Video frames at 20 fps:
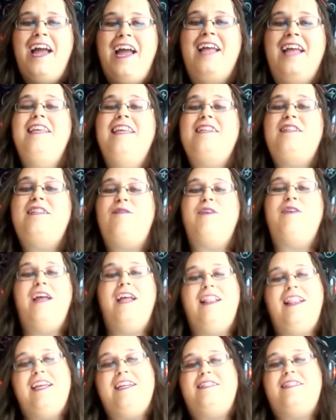at least, for,
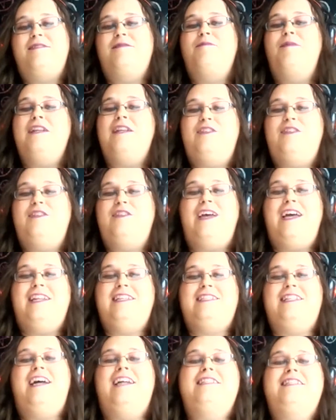at least much of that
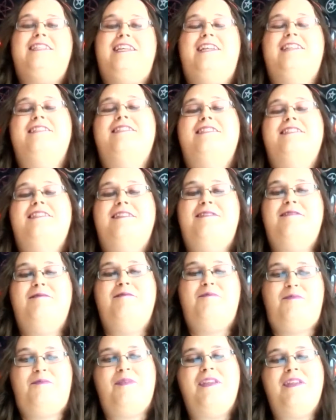is nonsense.
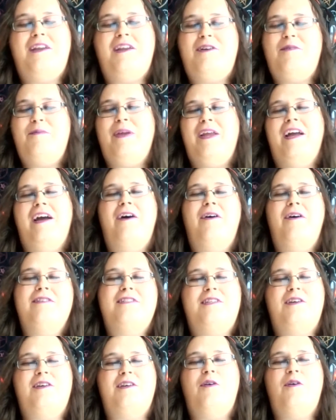Hear me out.
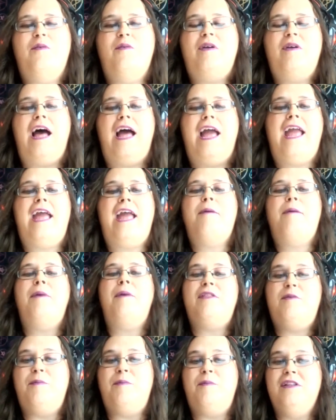So I am
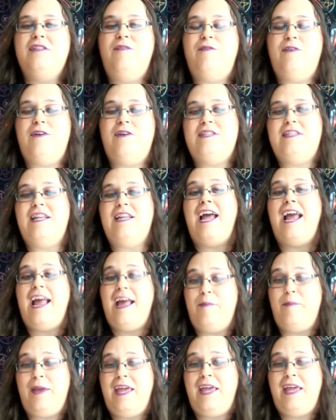Mother Multiverse, and I
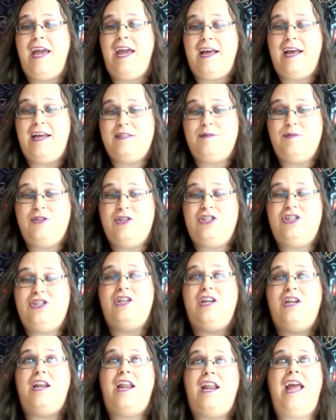am a Chaos
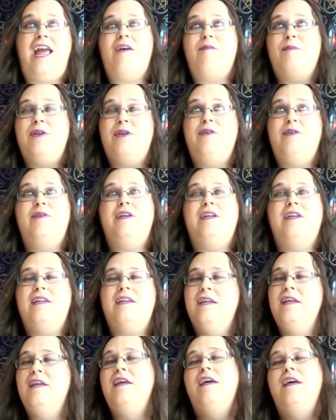Magician, and I have been doing
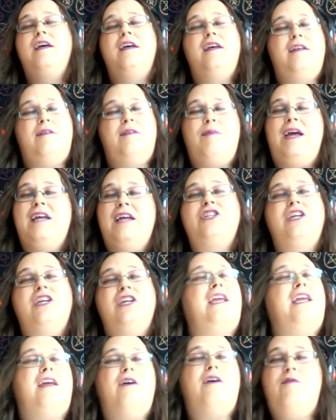
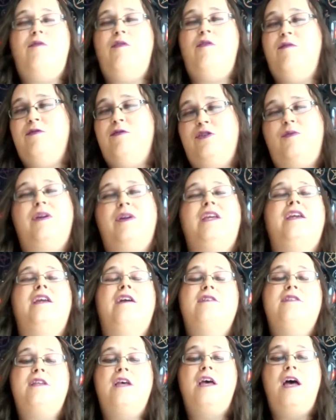magic over 20
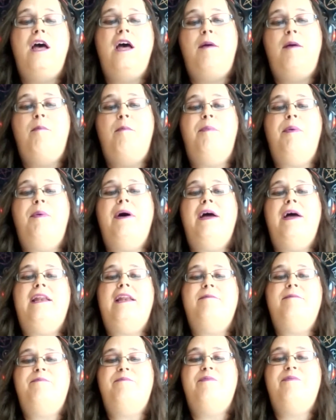years.
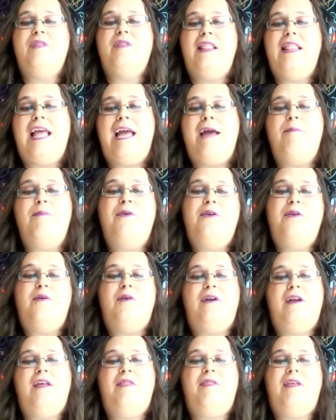But the
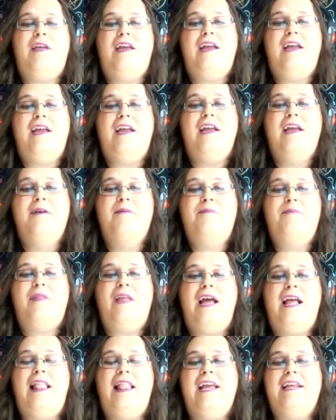Labradora thing.
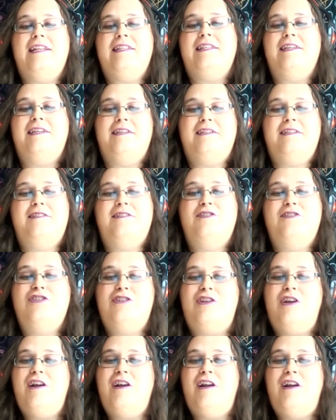I like to
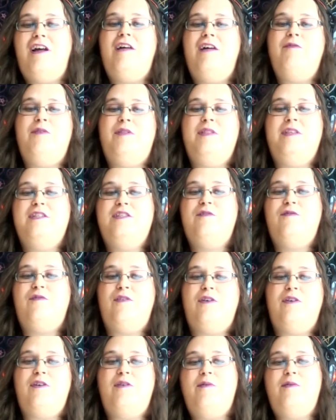start off with this
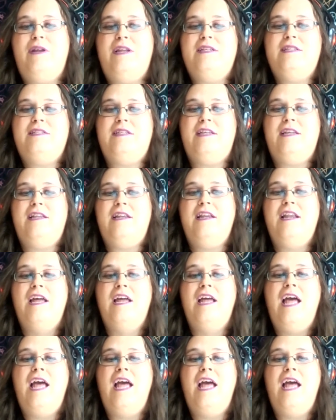for a reason.